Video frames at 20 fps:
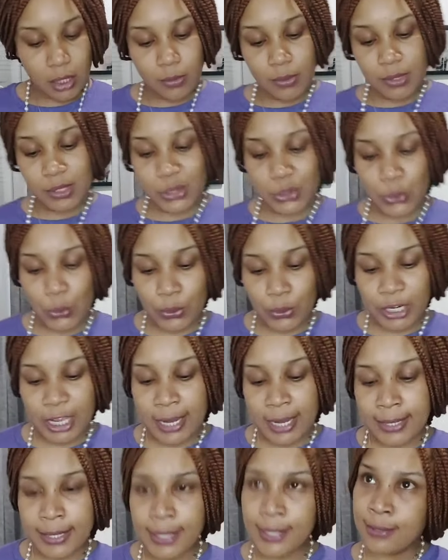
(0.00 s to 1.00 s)
What's on
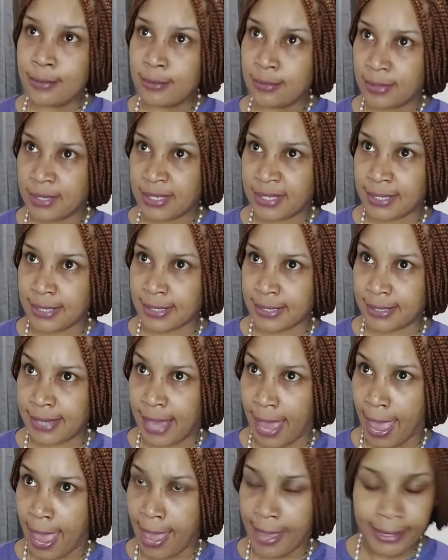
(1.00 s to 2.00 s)
the news
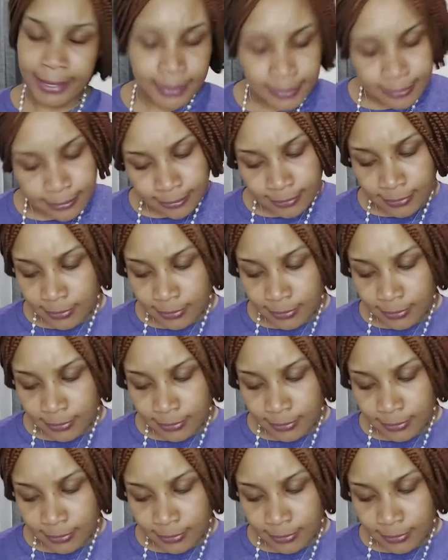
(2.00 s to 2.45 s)
today?